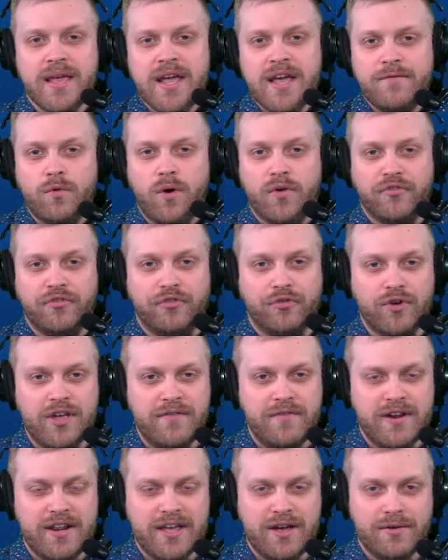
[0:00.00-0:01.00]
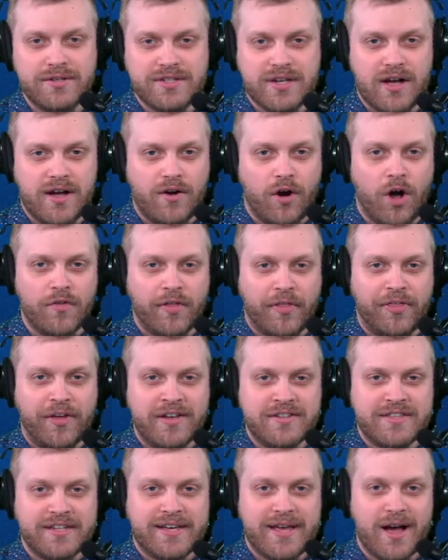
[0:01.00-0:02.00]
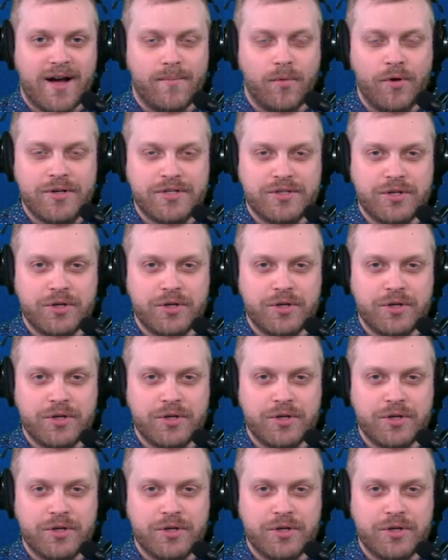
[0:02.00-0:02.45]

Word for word: you want free videos on all the things the Cowboys